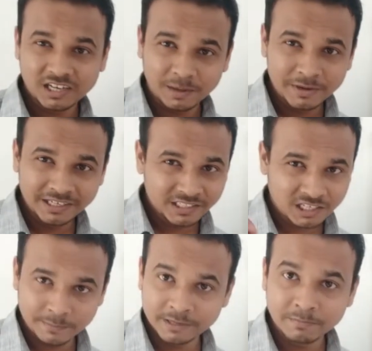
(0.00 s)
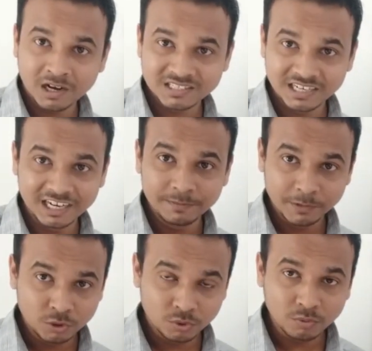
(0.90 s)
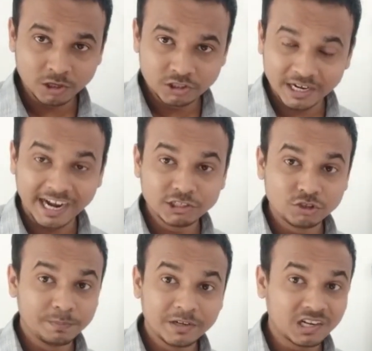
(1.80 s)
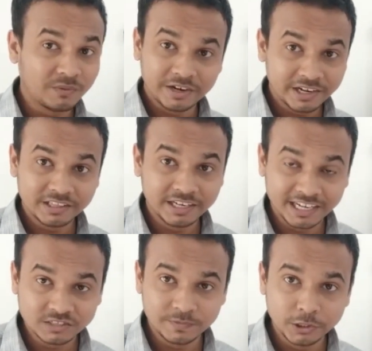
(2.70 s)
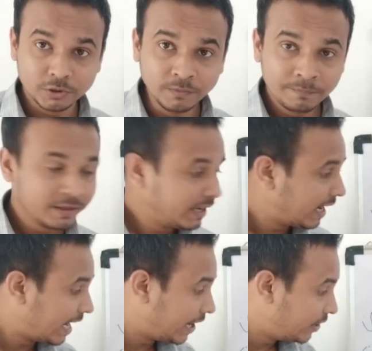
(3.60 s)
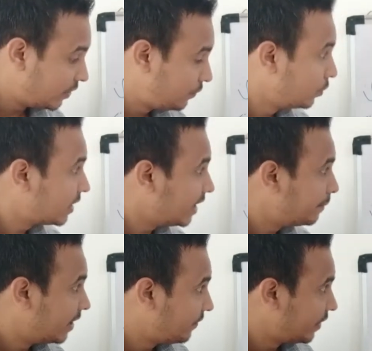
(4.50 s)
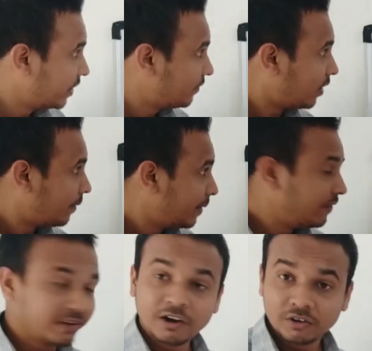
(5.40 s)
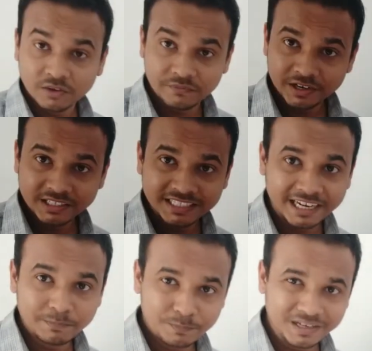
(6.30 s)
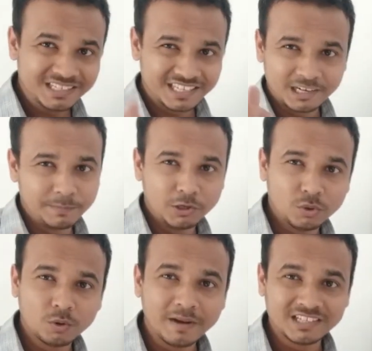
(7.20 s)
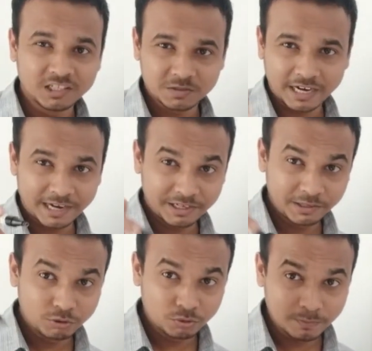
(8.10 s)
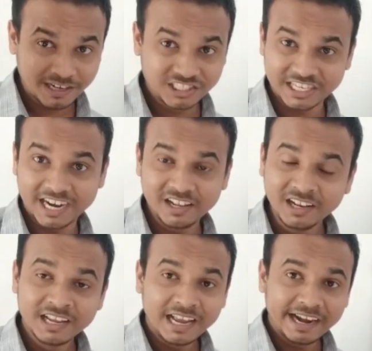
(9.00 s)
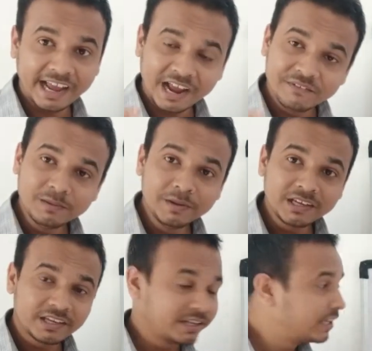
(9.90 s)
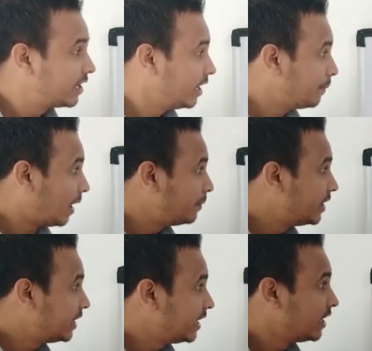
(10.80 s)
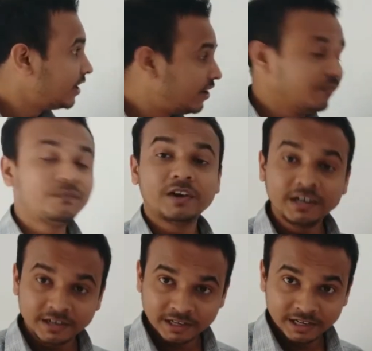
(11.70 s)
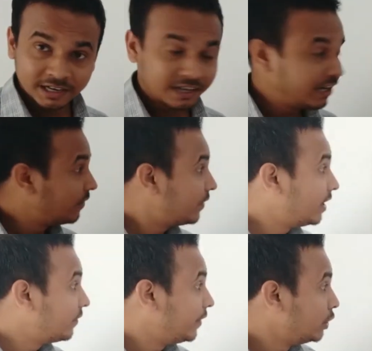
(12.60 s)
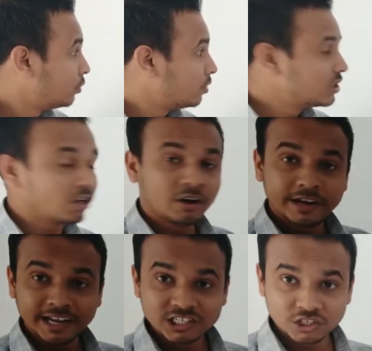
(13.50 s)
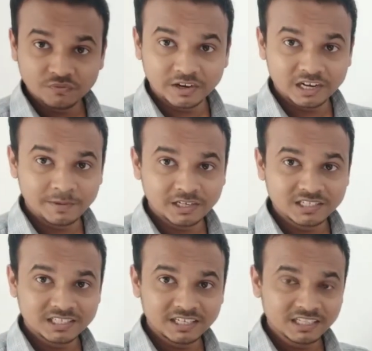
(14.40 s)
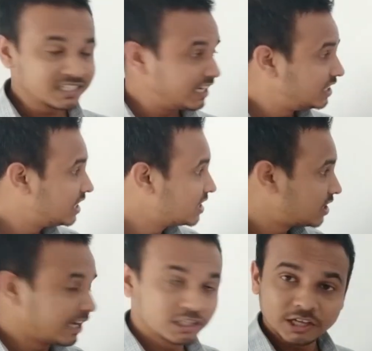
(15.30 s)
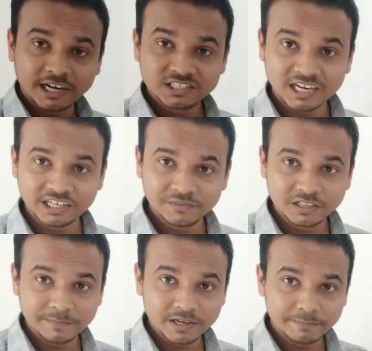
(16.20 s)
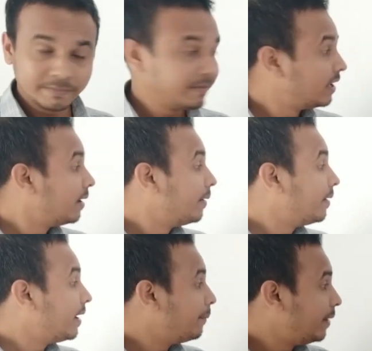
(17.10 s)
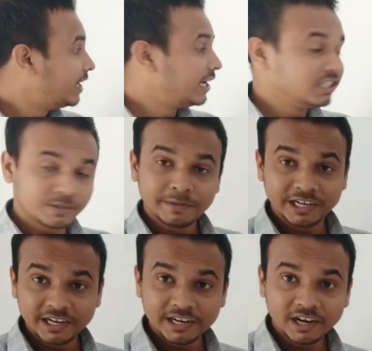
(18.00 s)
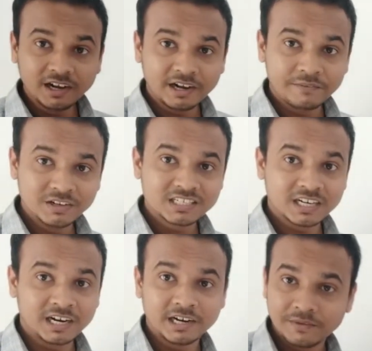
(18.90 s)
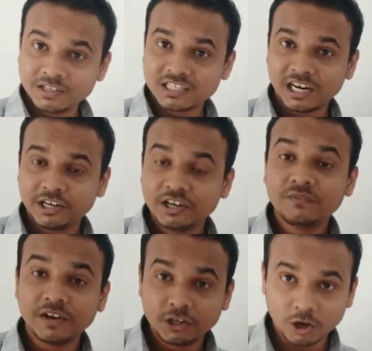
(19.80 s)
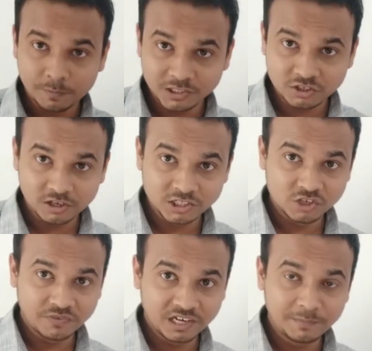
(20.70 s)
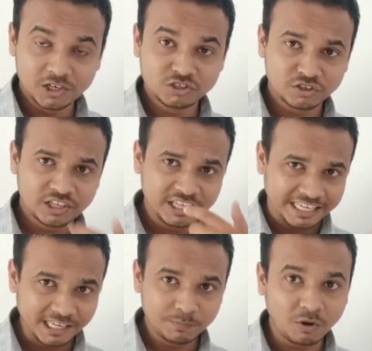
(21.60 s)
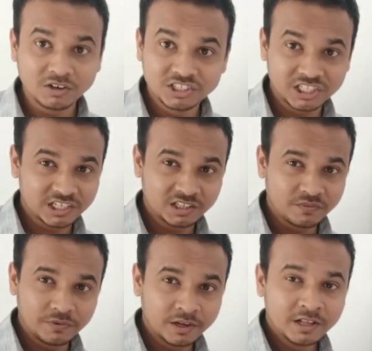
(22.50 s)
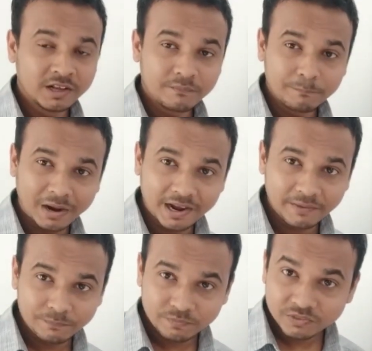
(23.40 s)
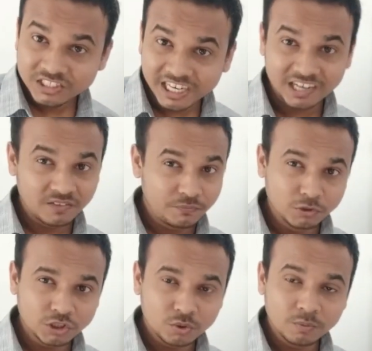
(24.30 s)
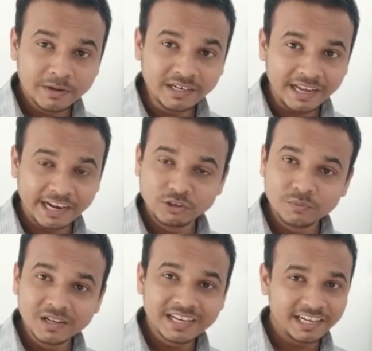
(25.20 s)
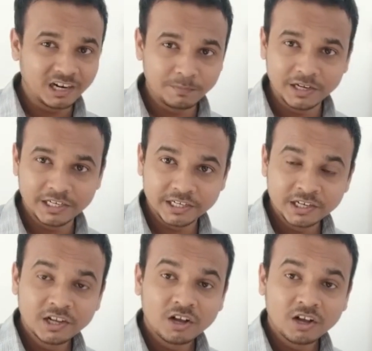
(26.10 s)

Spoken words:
comment in the comment box and let me know what I should be covering in the next video. And if you get benefit out of it, then please let me know by subscribing to my channel, and I will be keep updating different videos on SEO fundamental series. I started with the metadata. I will start with different topics on SEO fundamentals. So keep on checking my channel Future Omen, and you will get updated